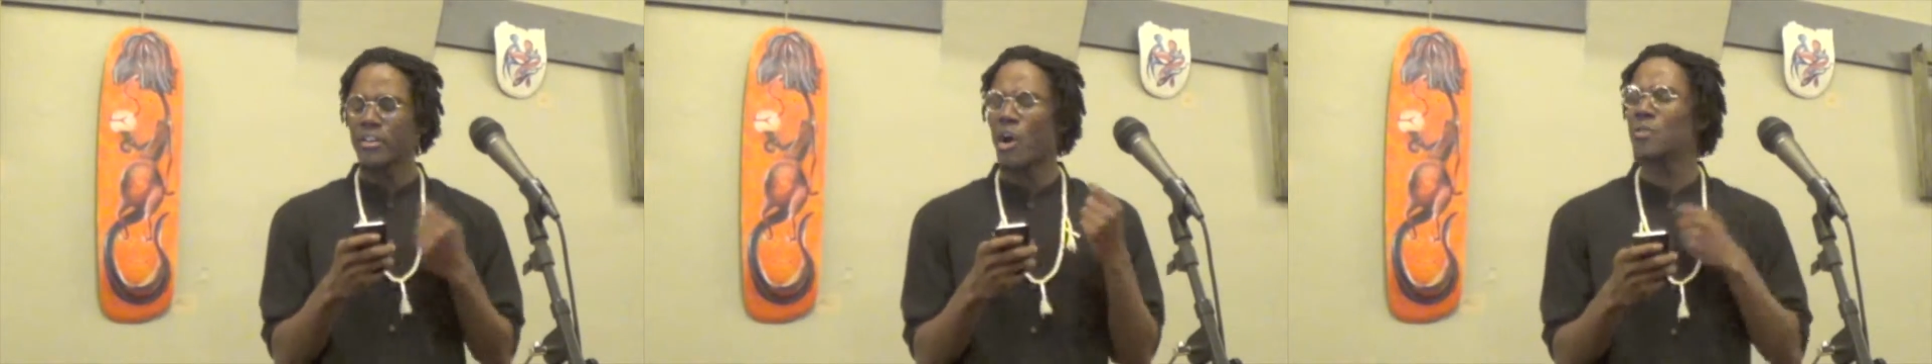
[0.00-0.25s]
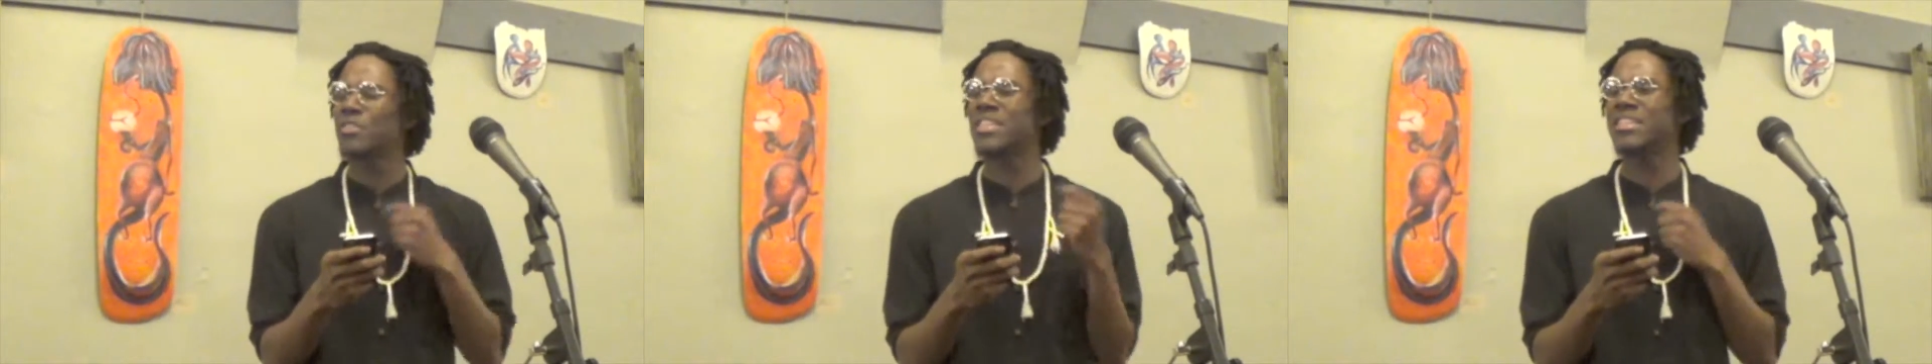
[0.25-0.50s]

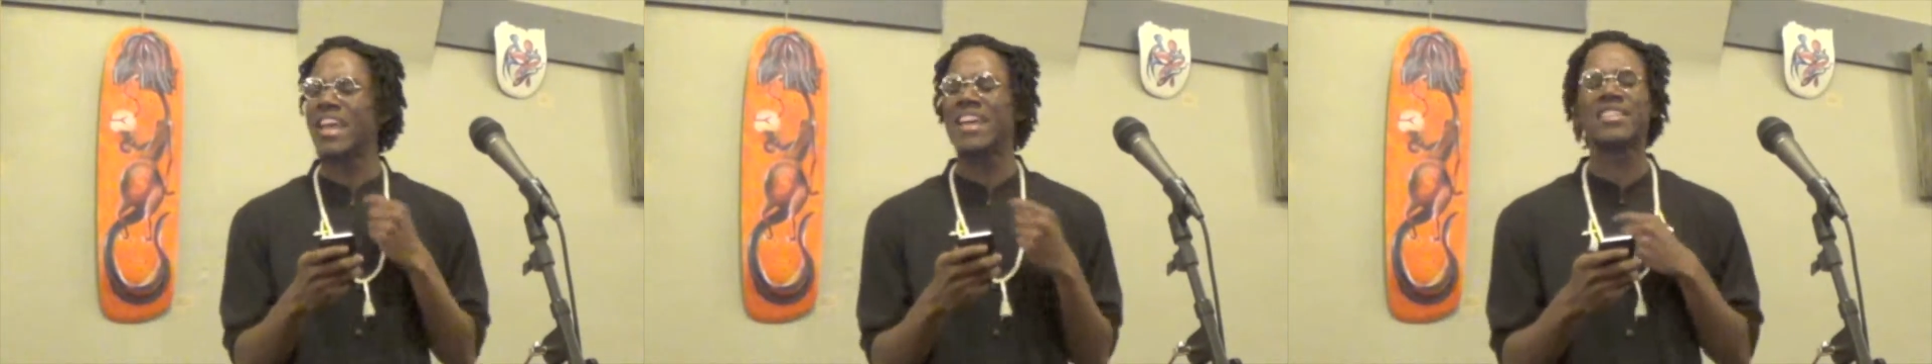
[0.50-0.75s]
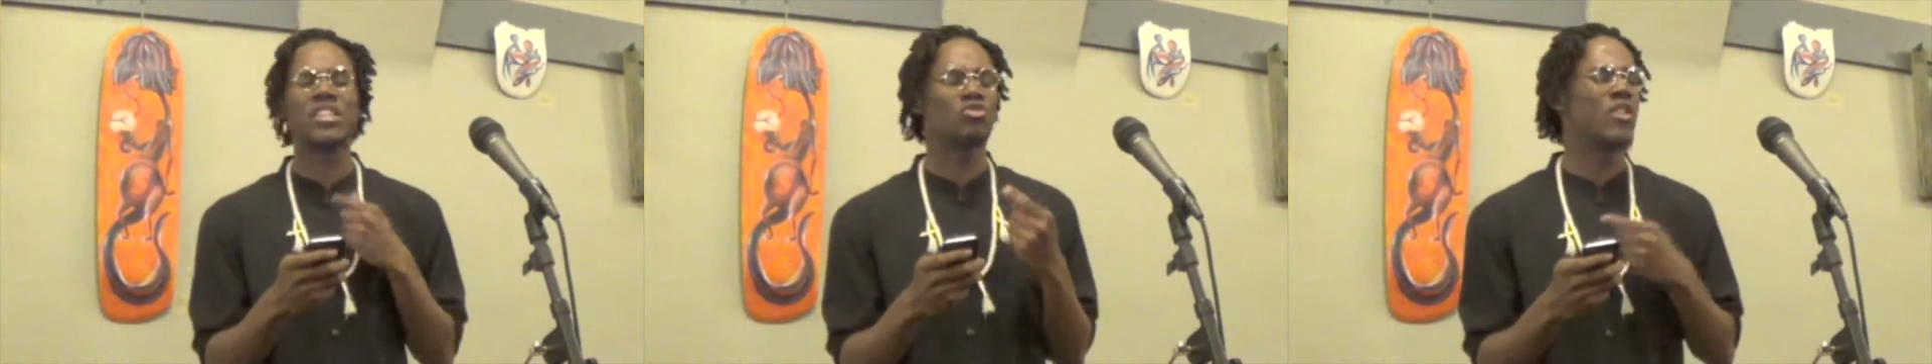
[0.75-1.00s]
cursed to
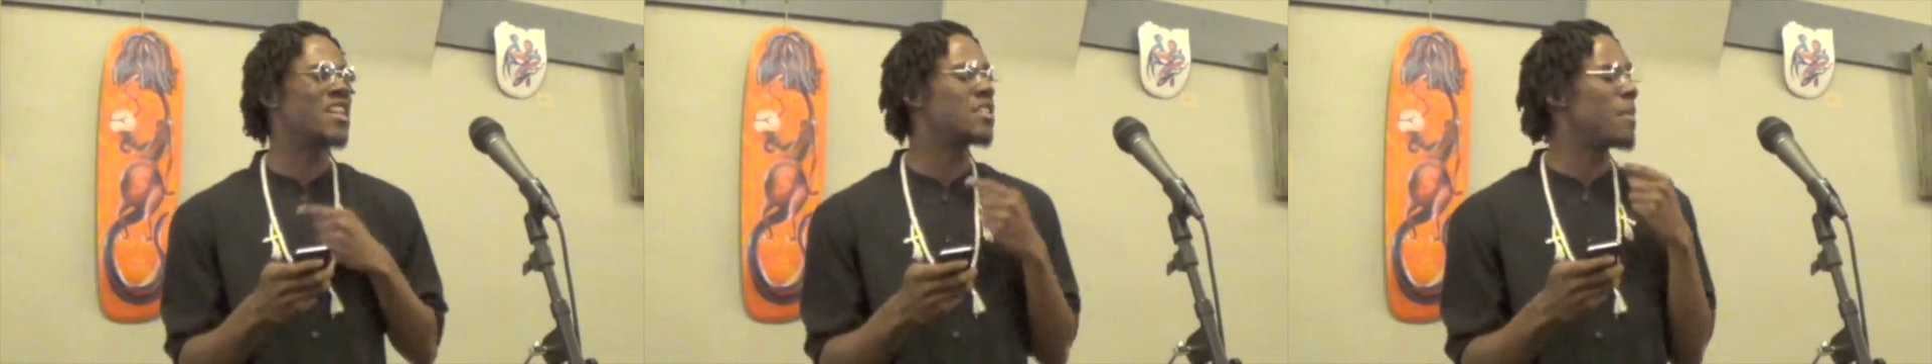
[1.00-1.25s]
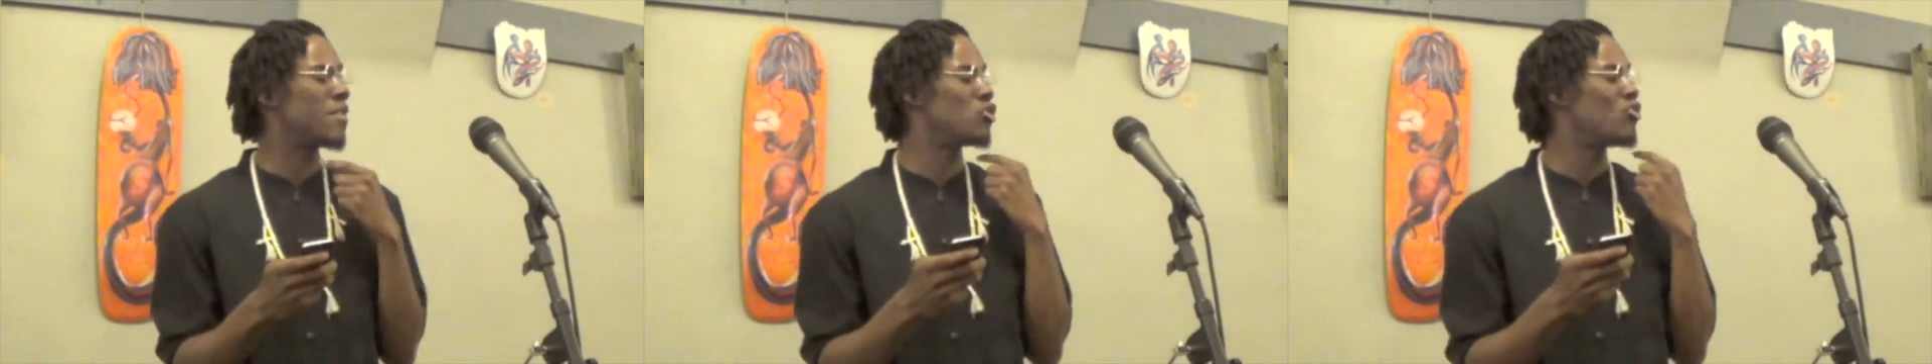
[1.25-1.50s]
dance and trance
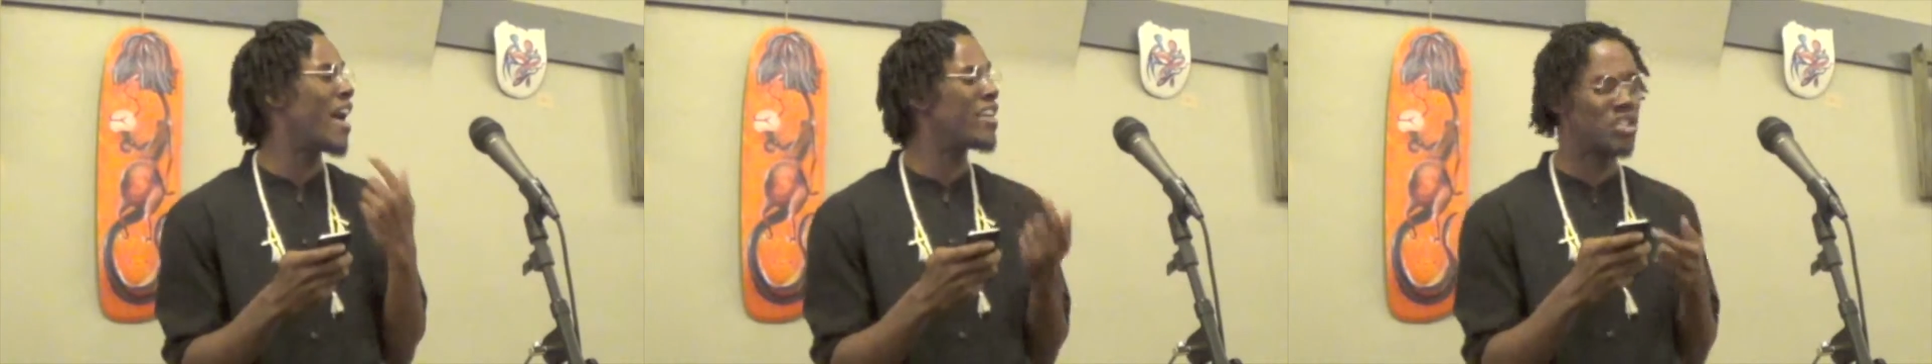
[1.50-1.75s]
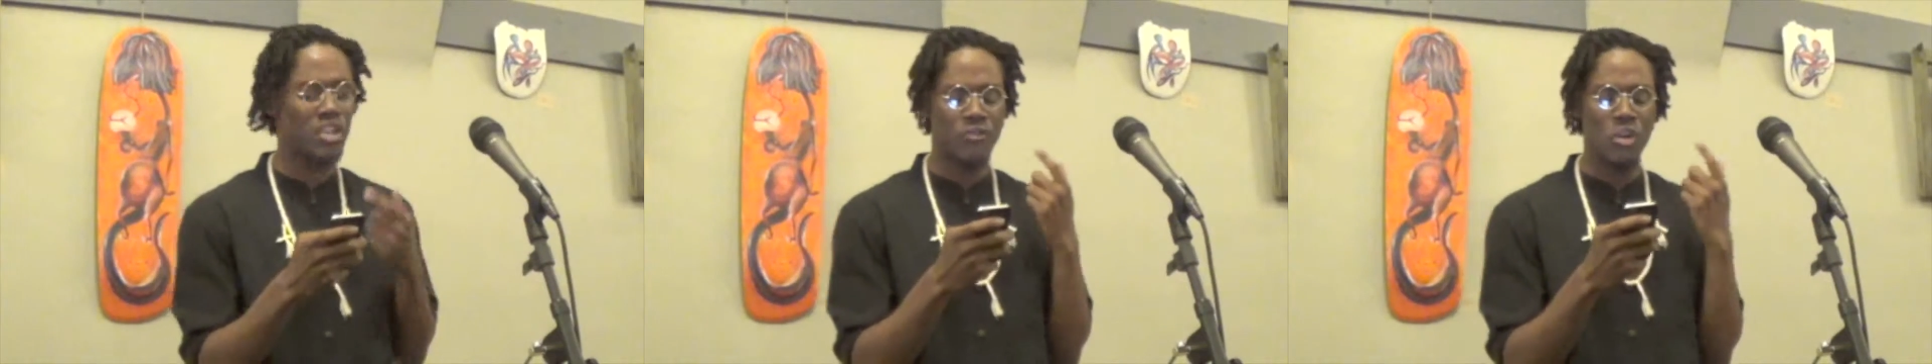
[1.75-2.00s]
by the
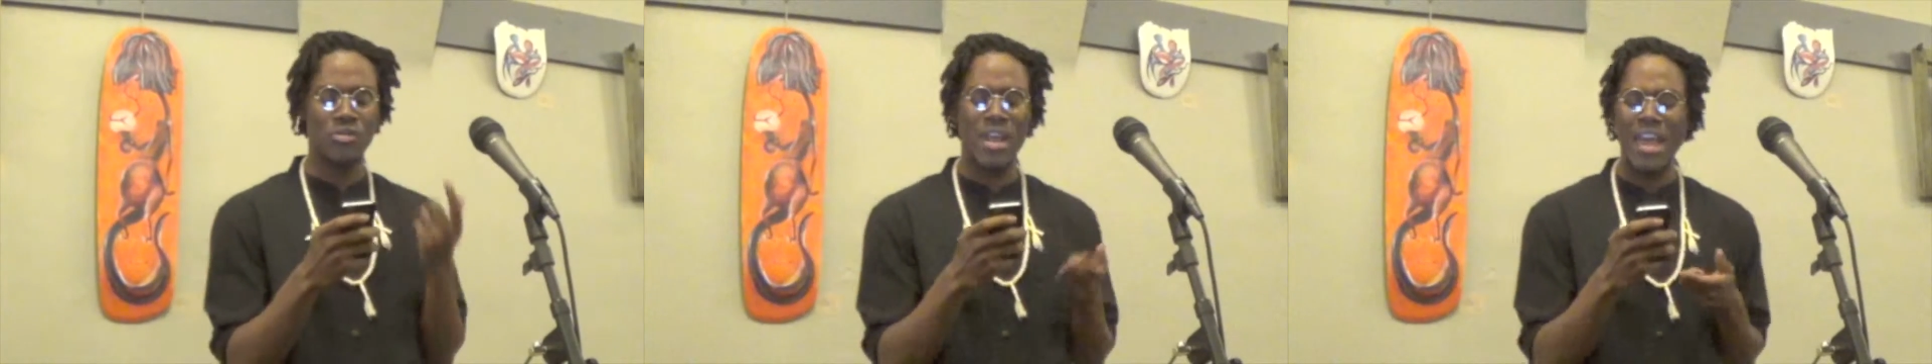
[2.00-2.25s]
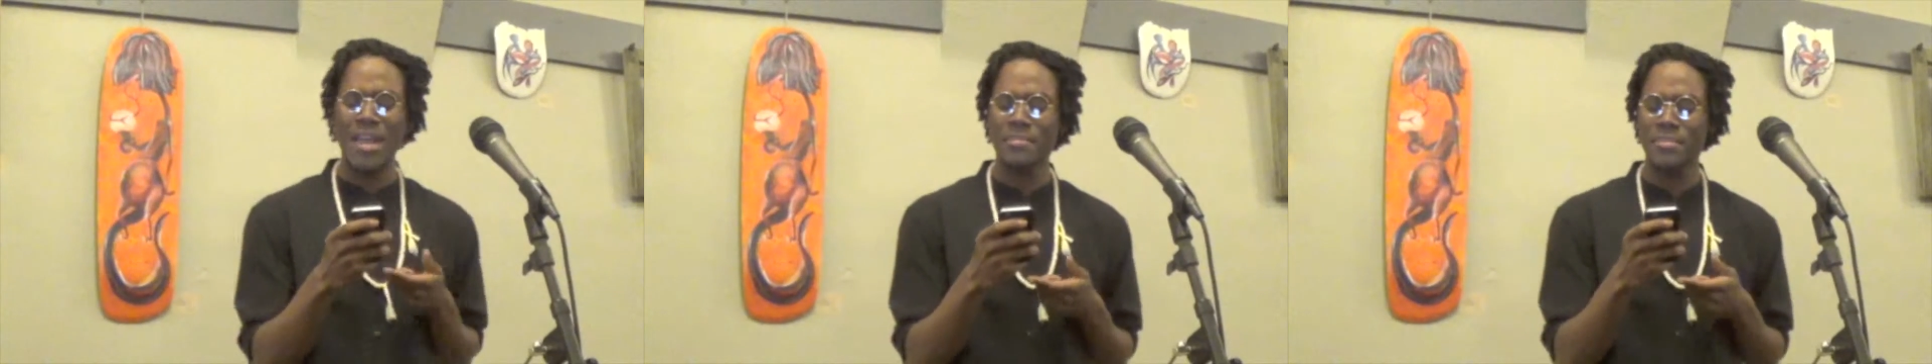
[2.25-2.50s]
tragedy of your
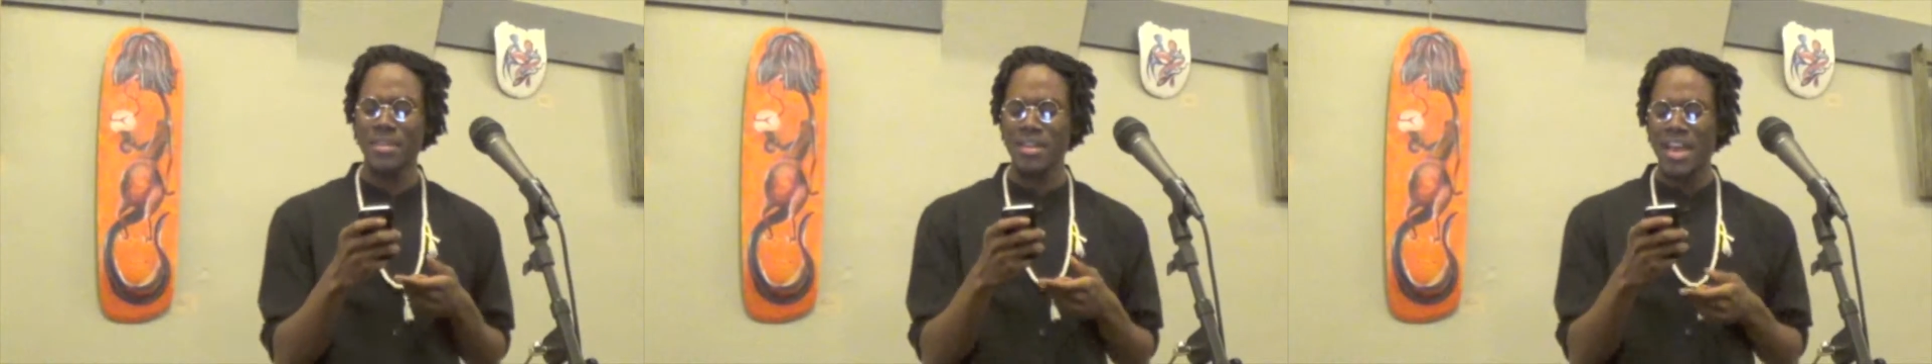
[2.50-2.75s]
name.